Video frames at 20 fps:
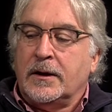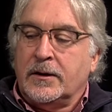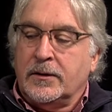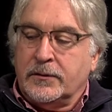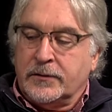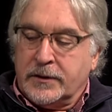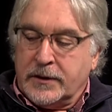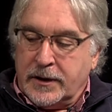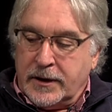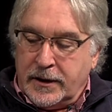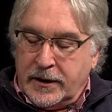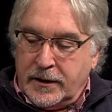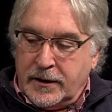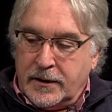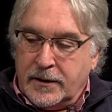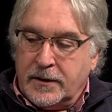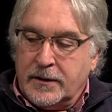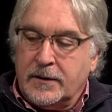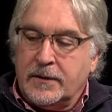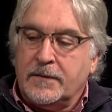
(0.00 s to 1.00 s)
okay,
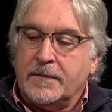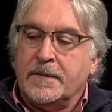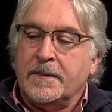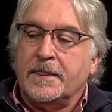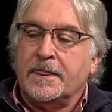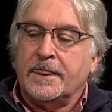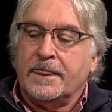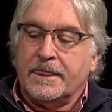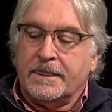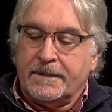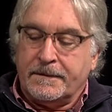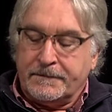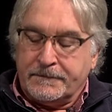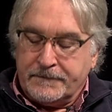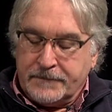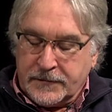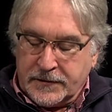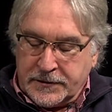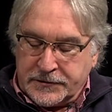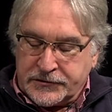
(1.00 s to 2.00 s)

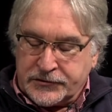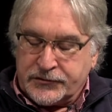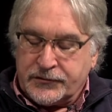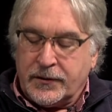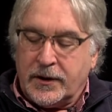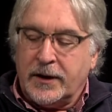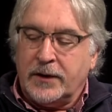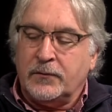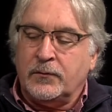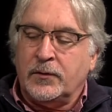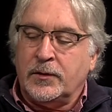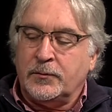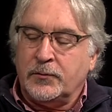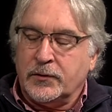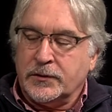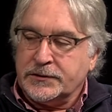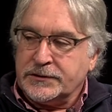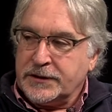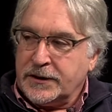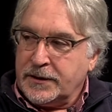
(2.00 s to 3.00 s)
let's try it one
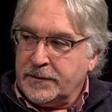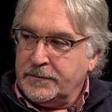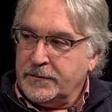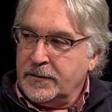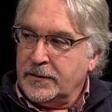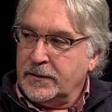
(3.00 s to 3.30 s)
more time.